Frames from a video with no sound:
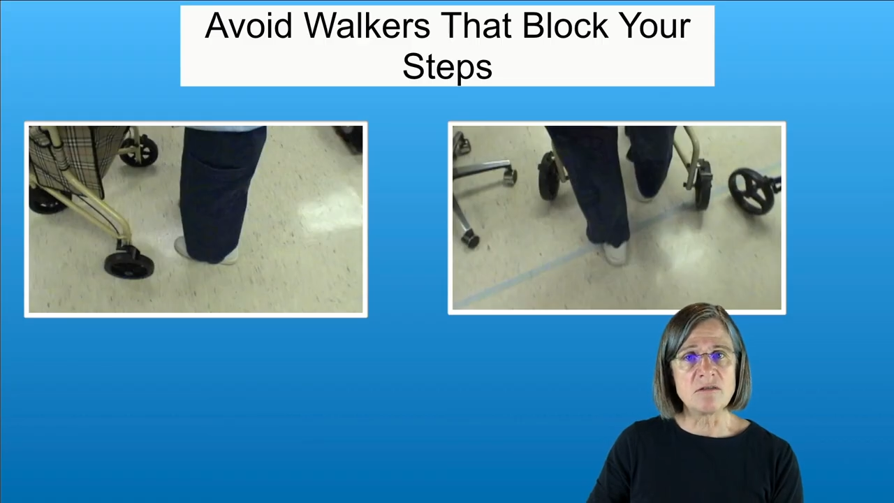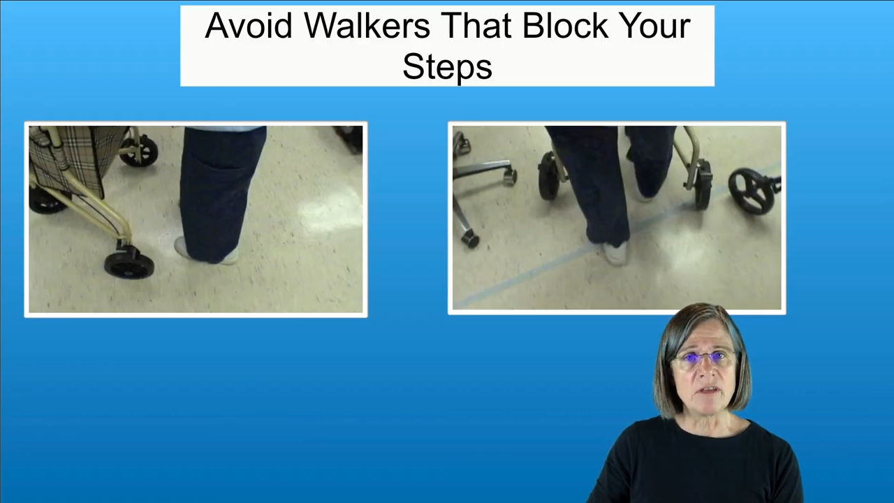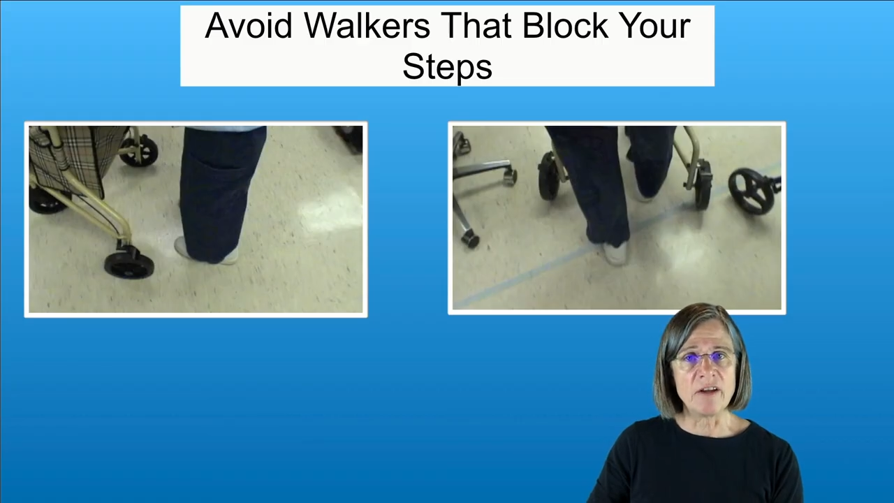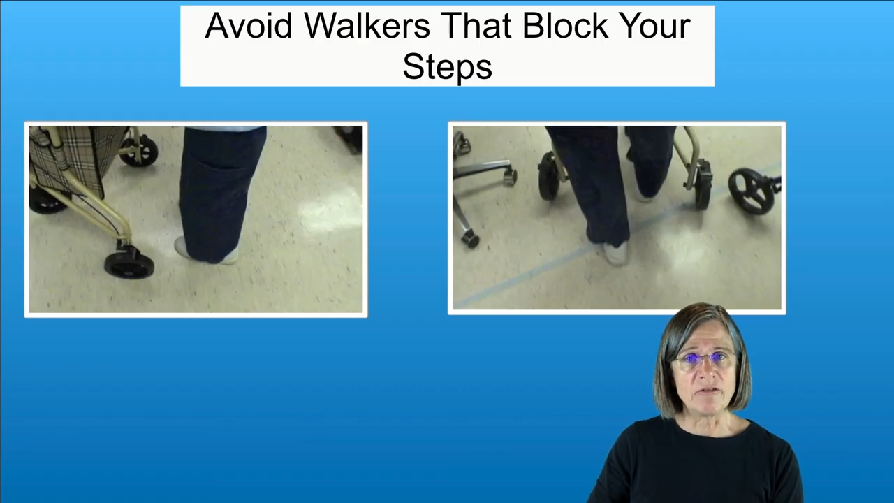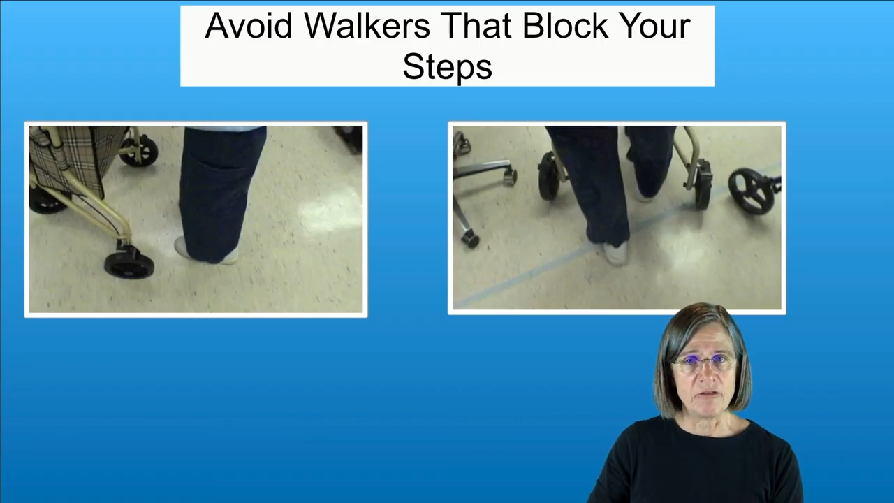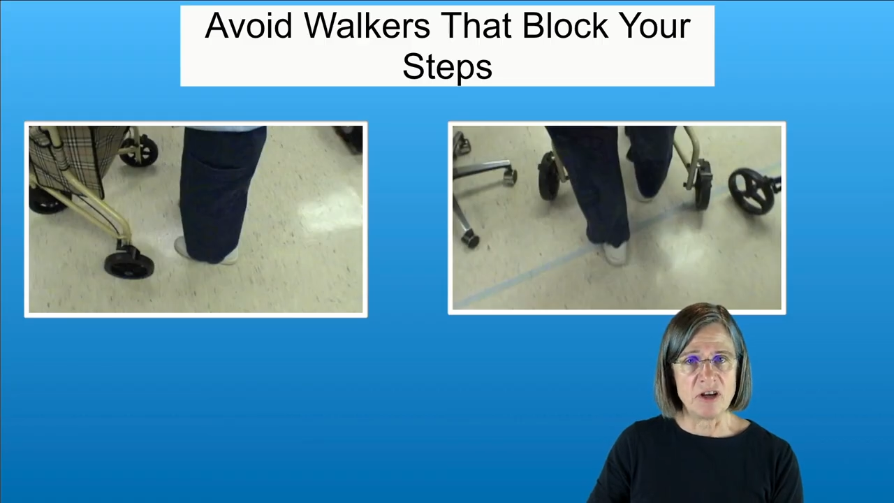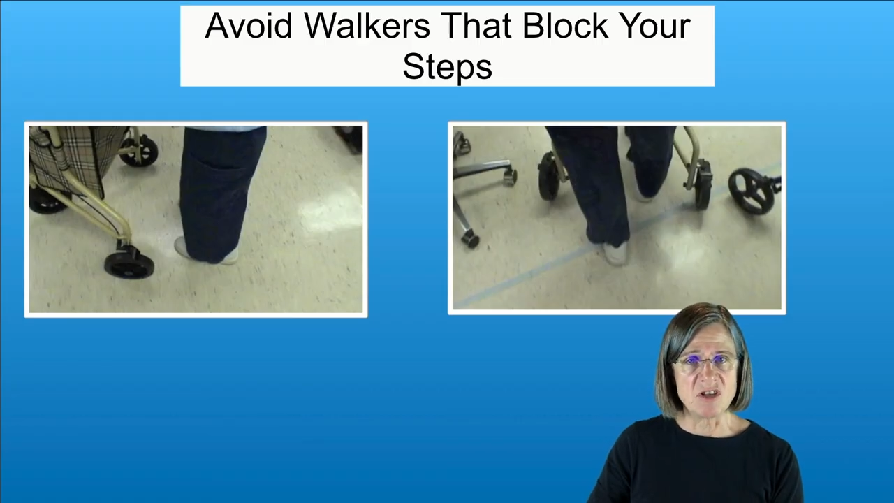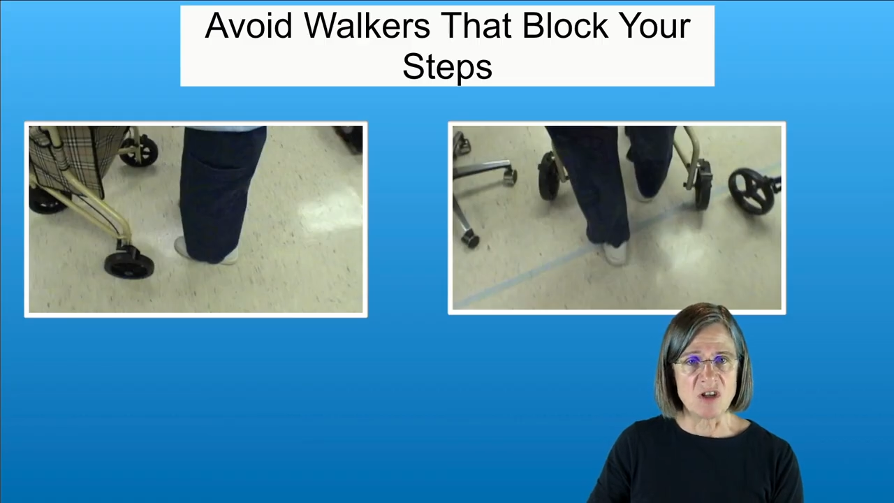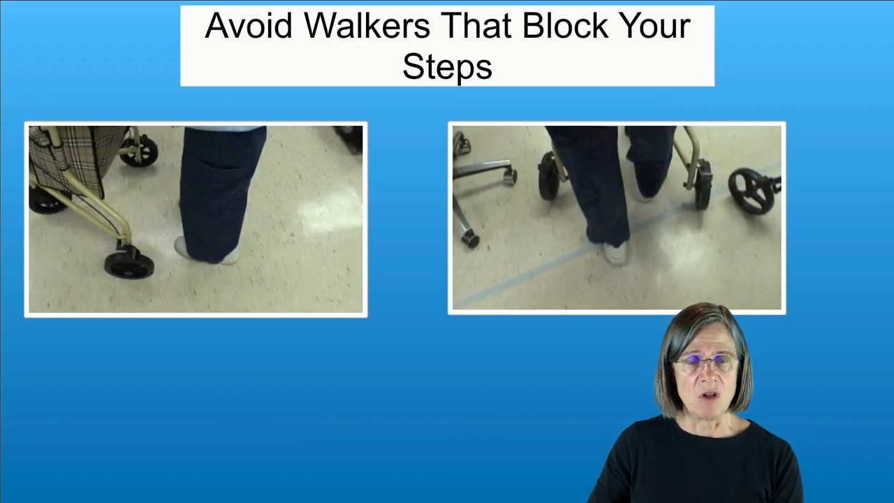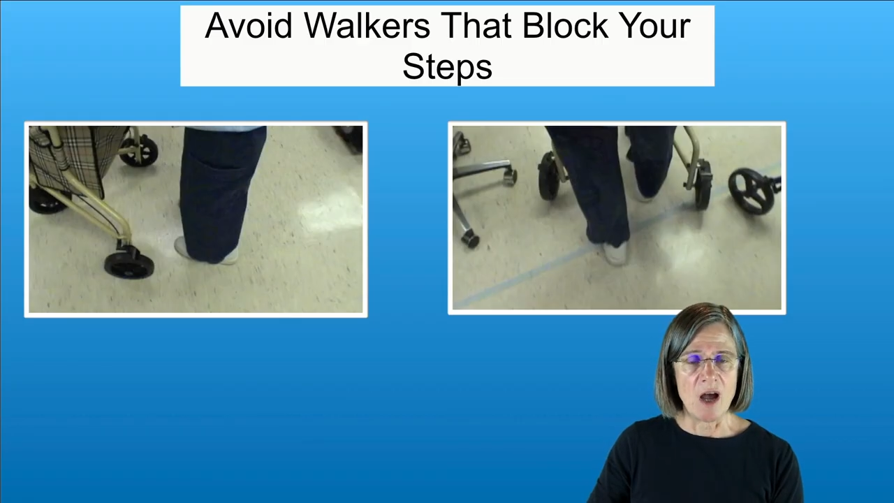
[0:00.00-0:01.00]
that
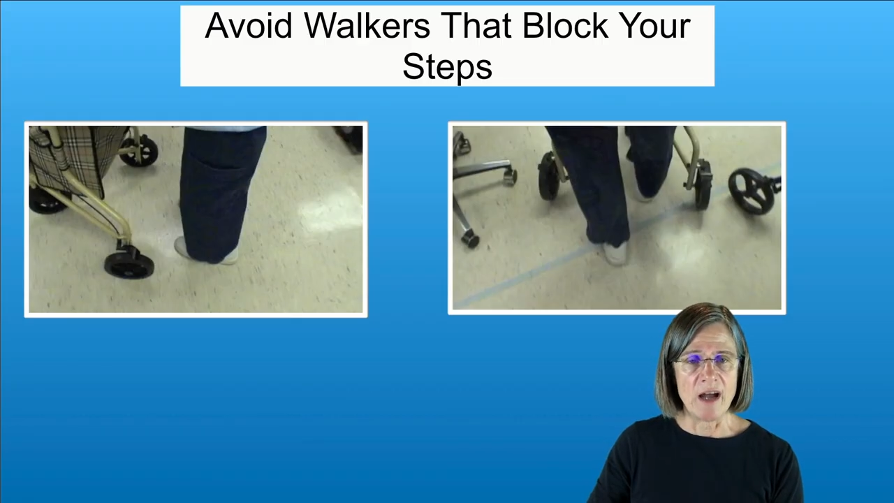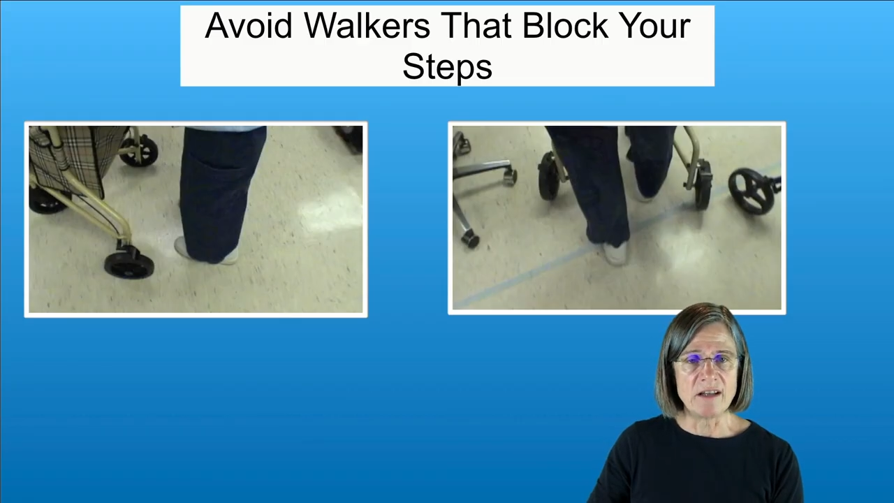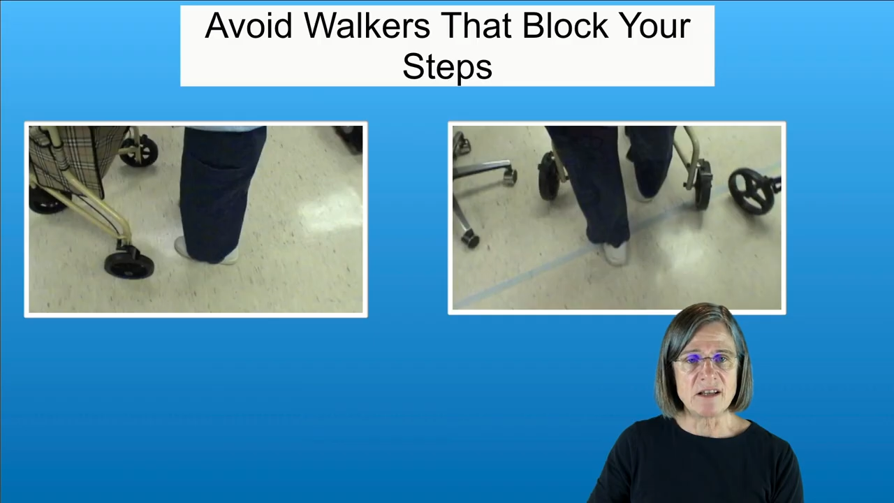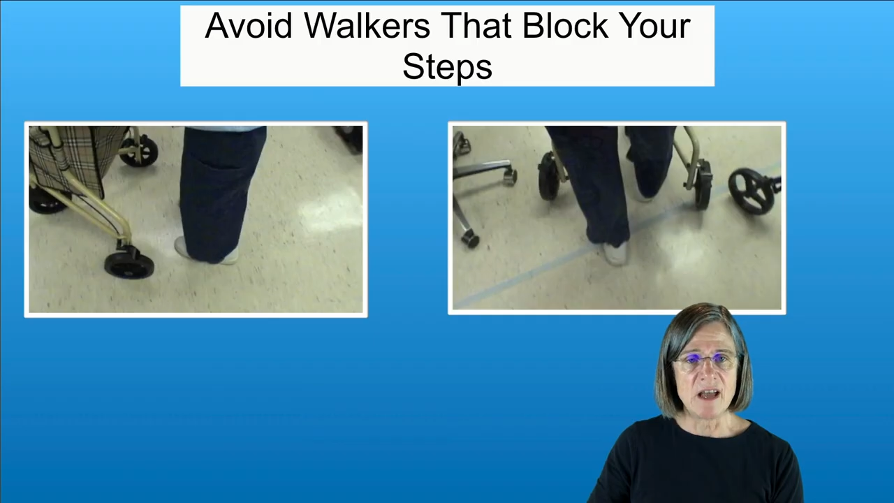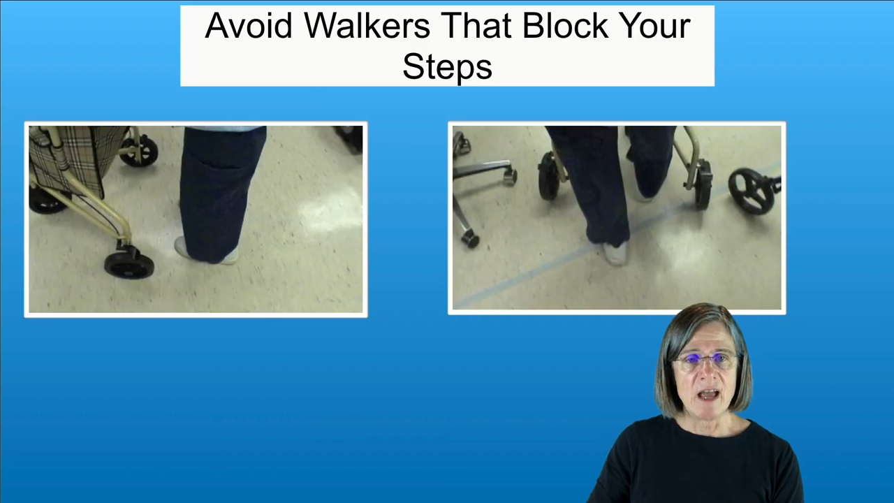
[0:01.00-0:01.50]
freeze a lot.